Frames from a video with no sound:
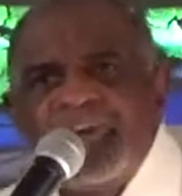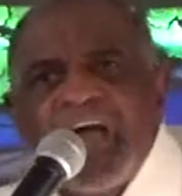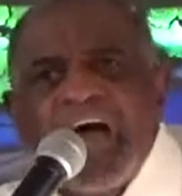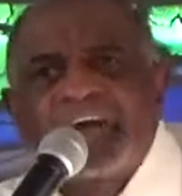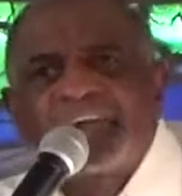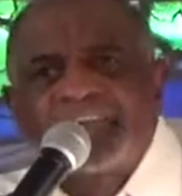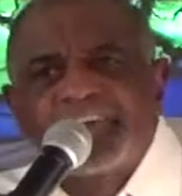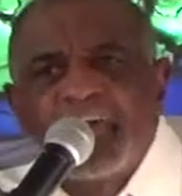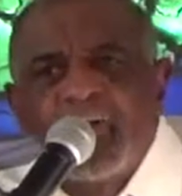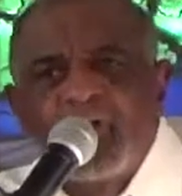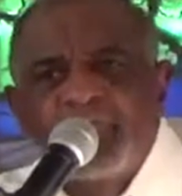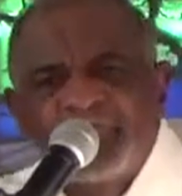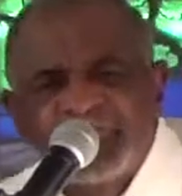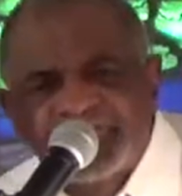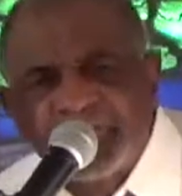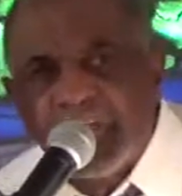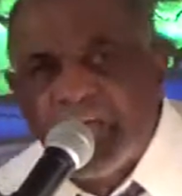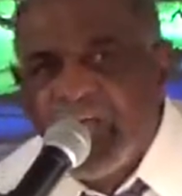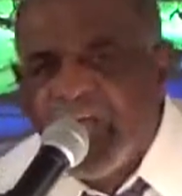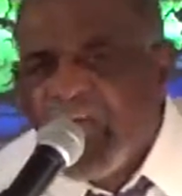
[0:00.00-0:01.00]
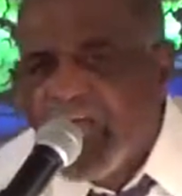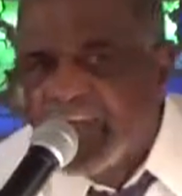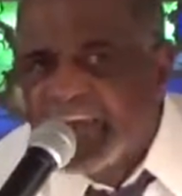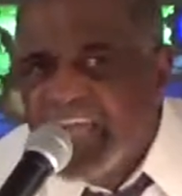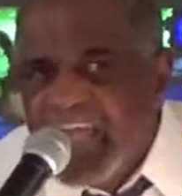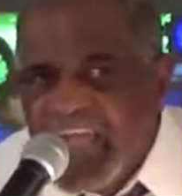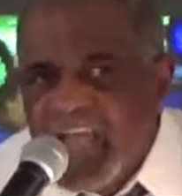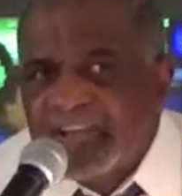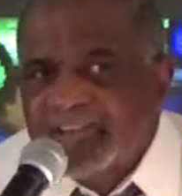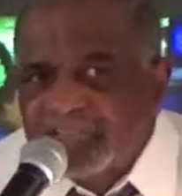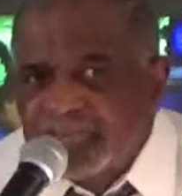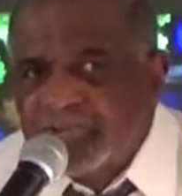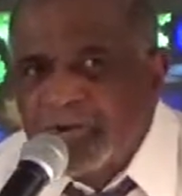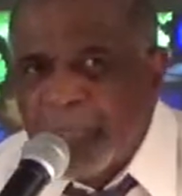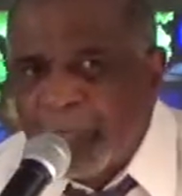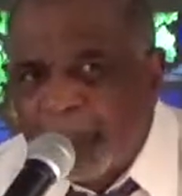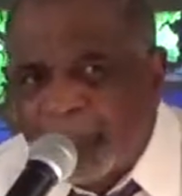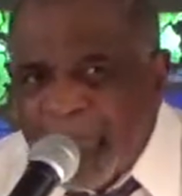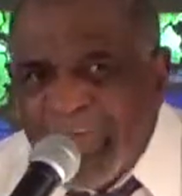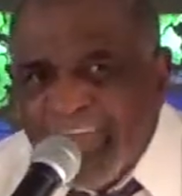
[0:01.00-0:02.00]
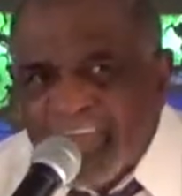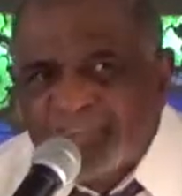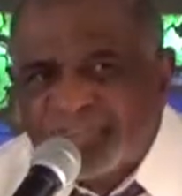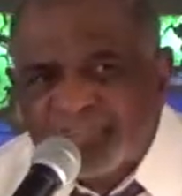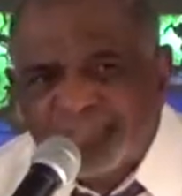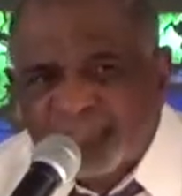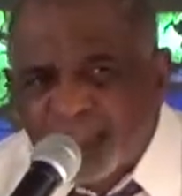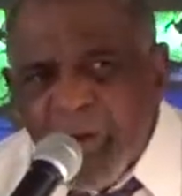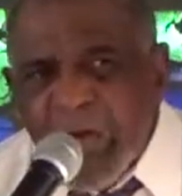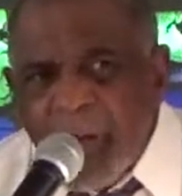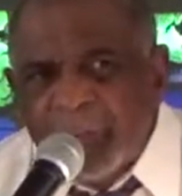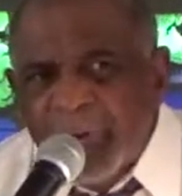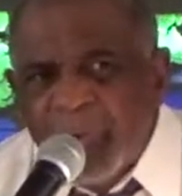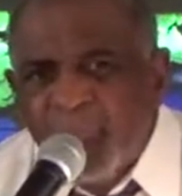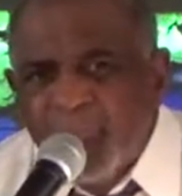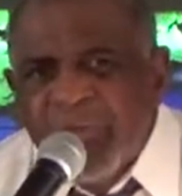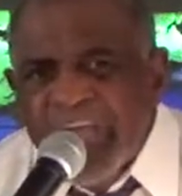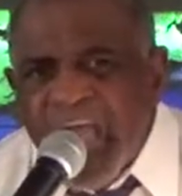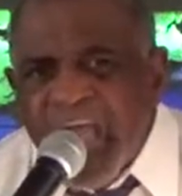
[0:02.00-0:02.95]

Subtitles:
not careful, see, and here's the biggest problem we